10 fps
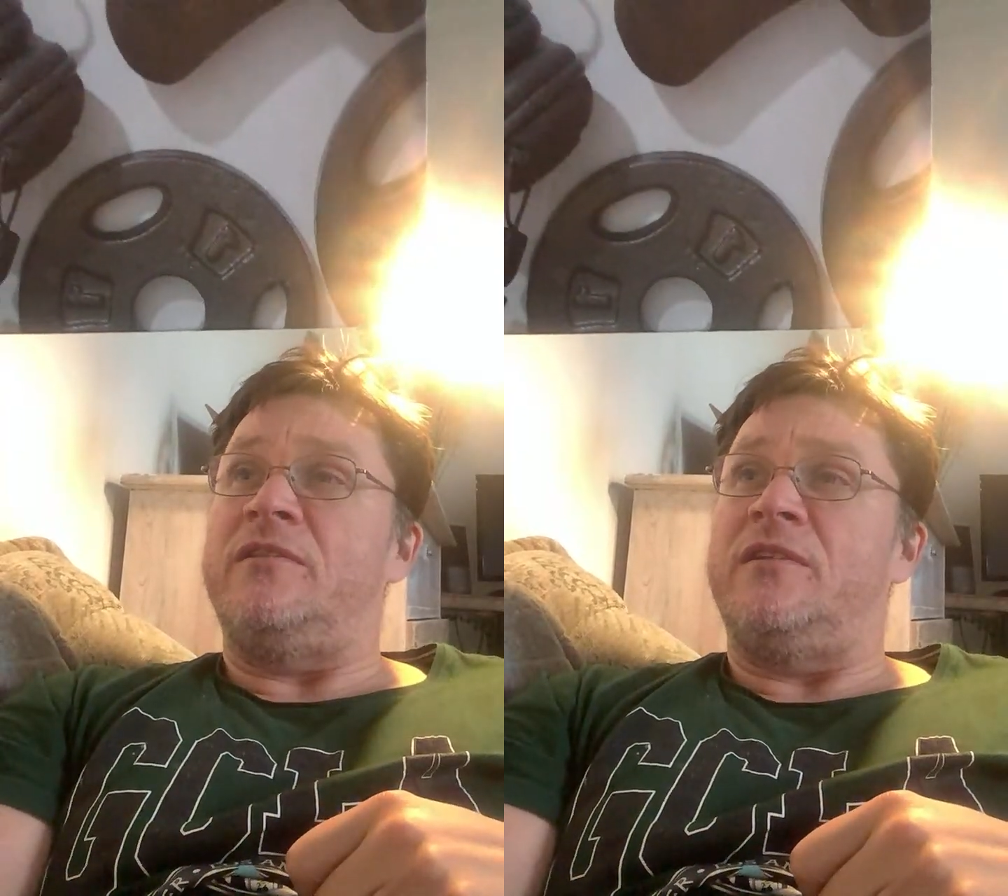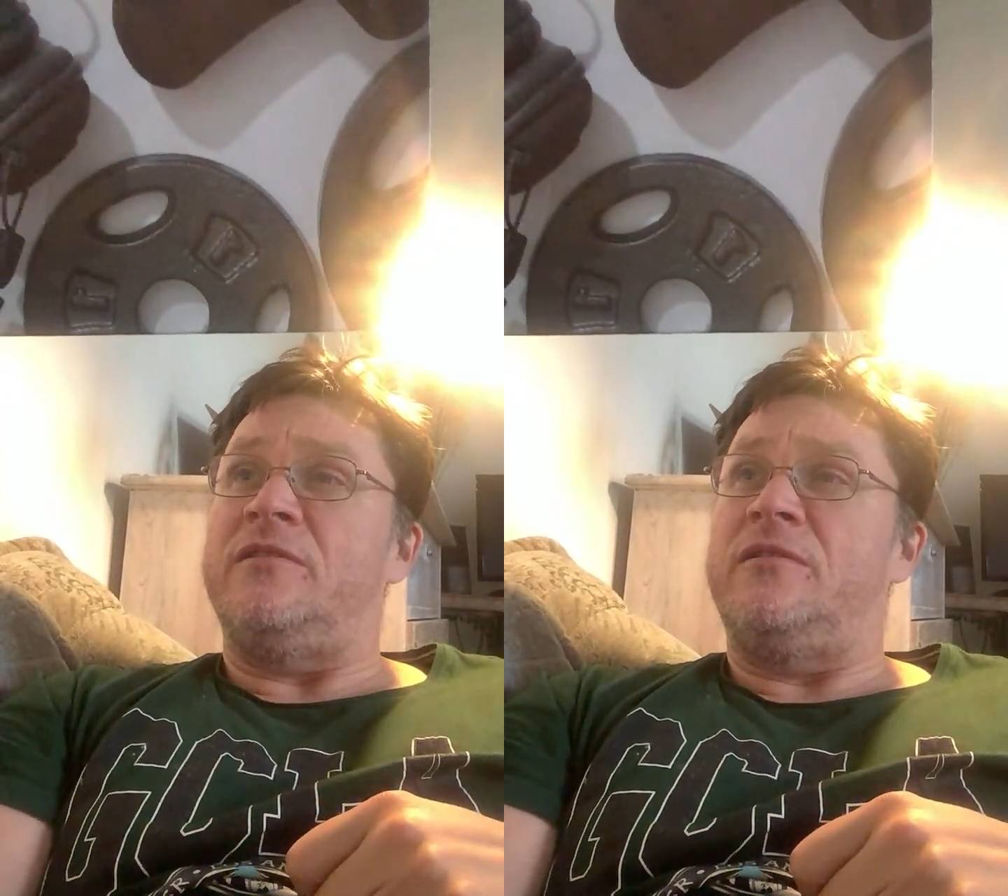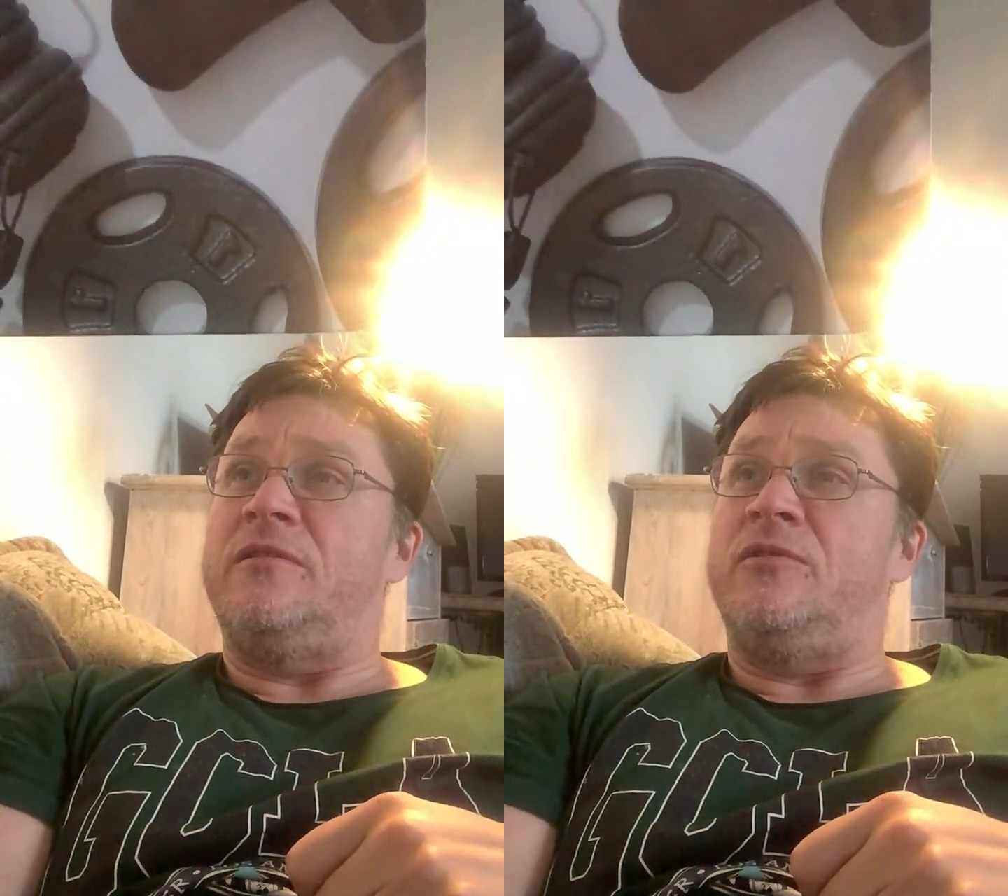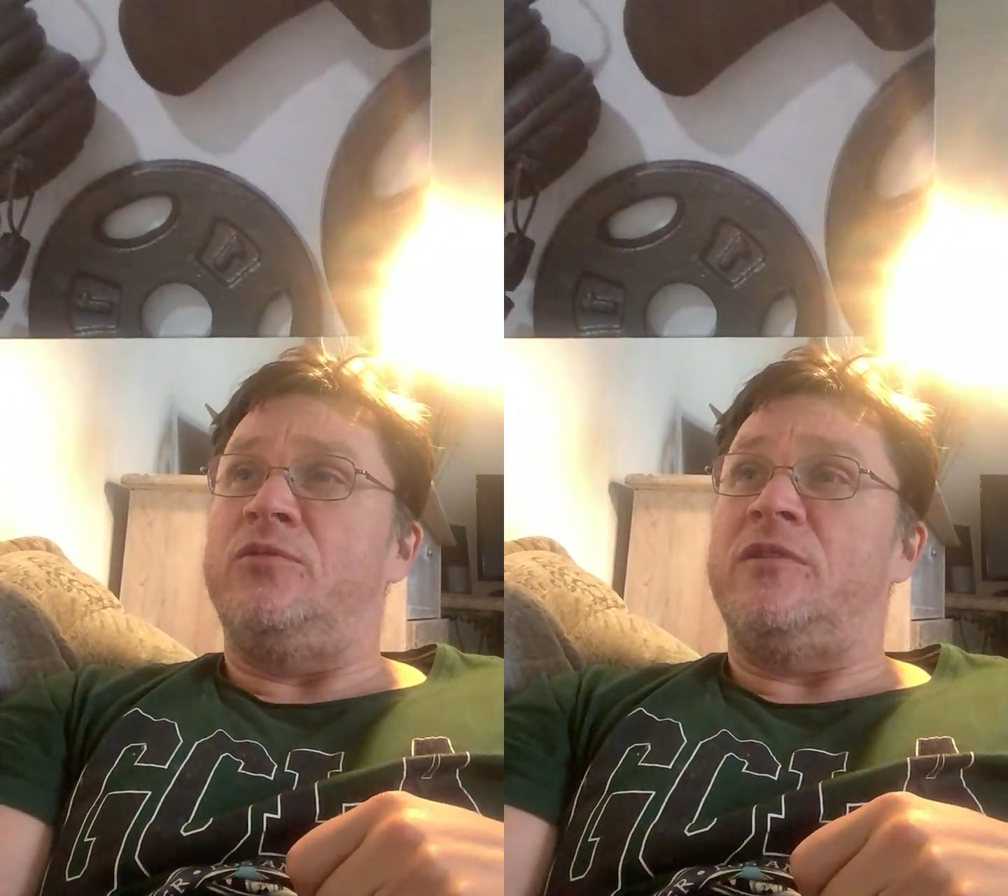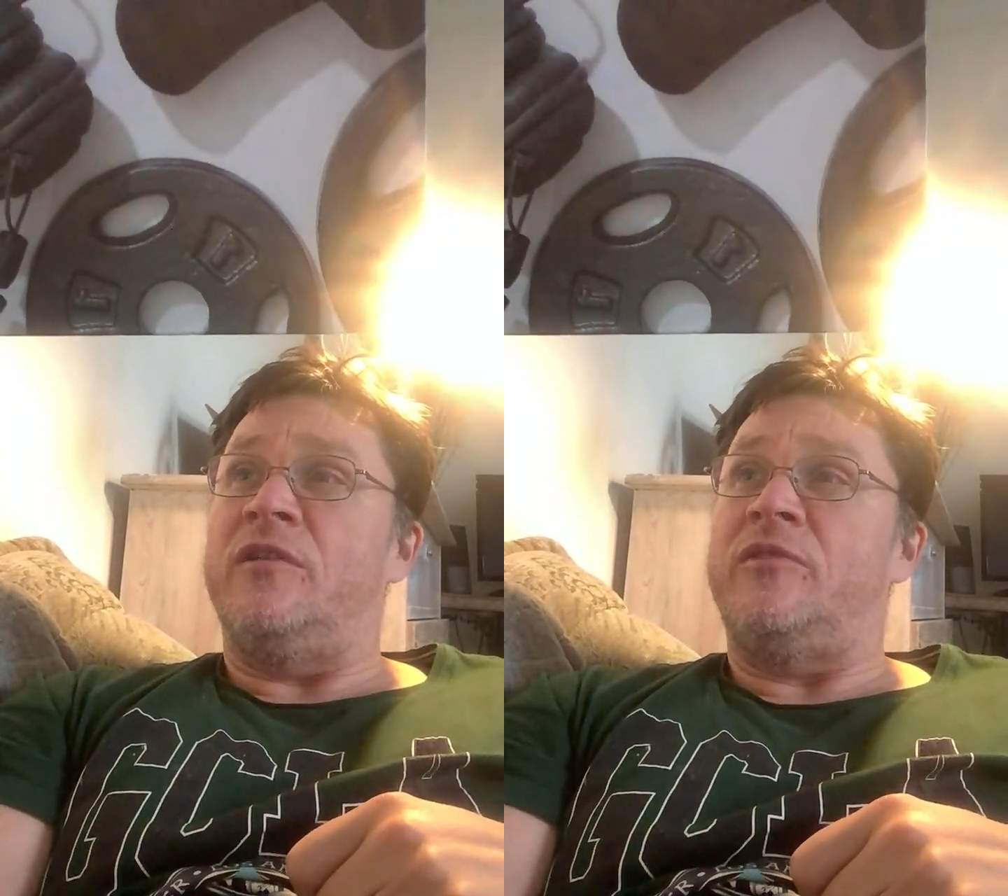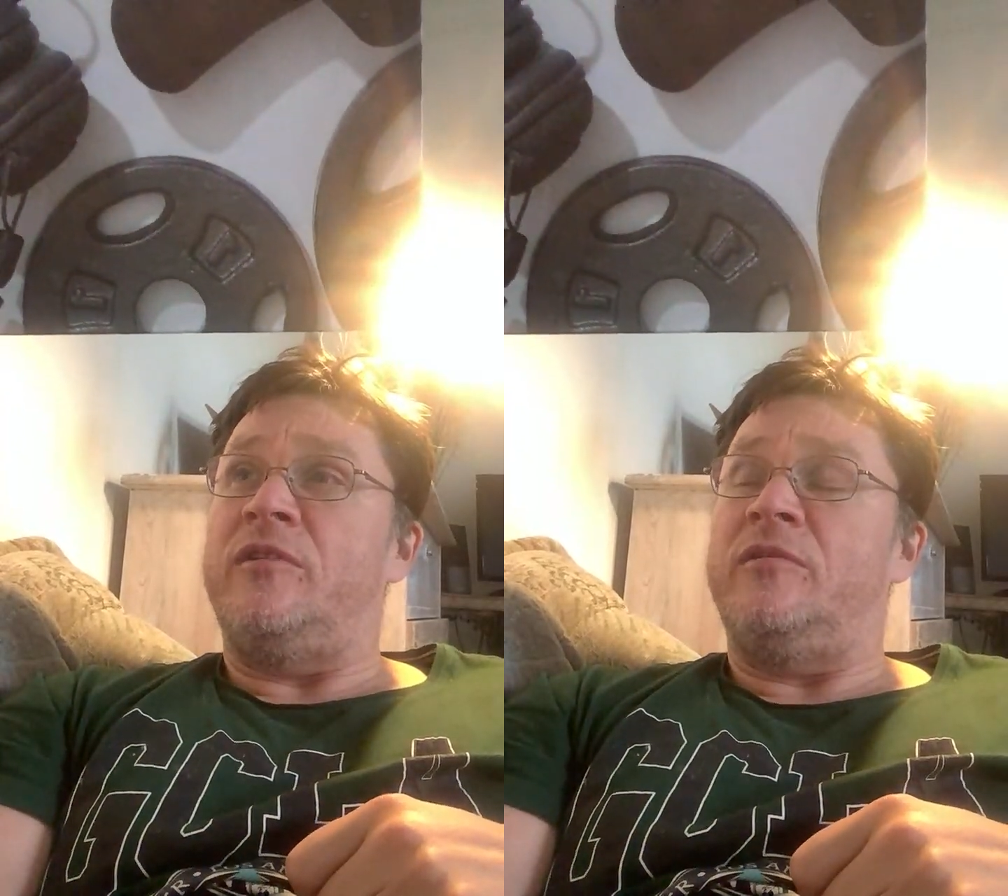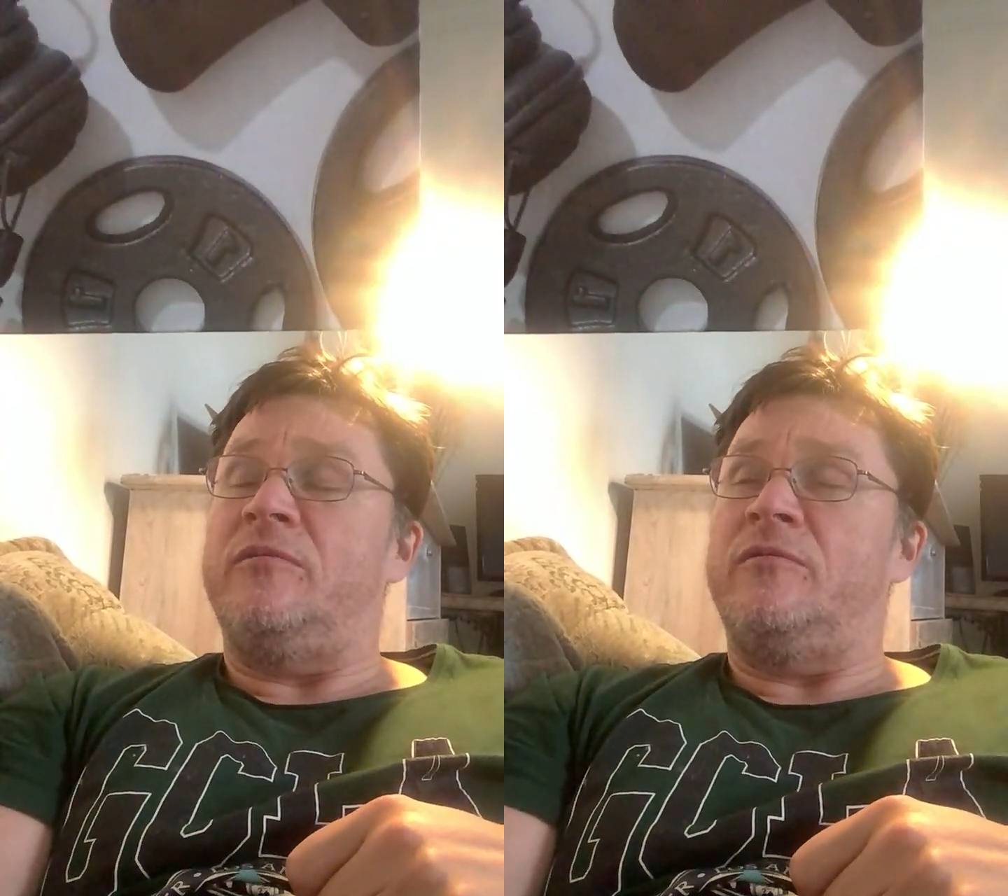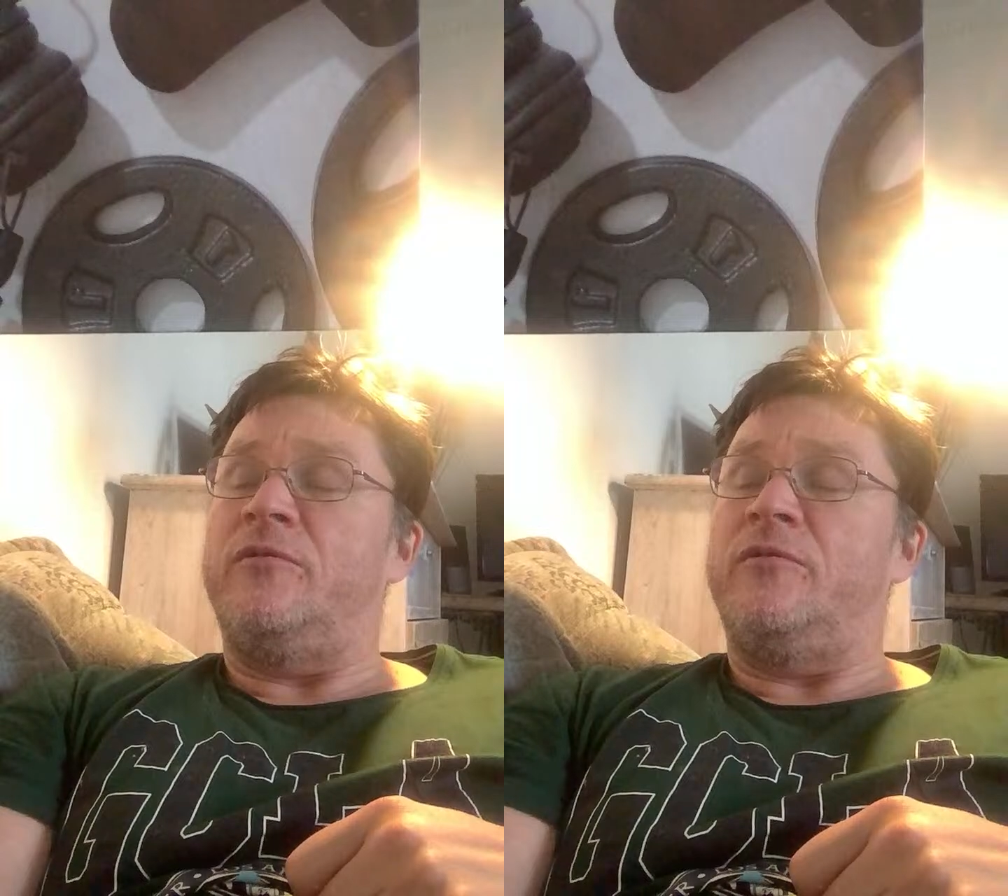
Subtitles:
and then do nothing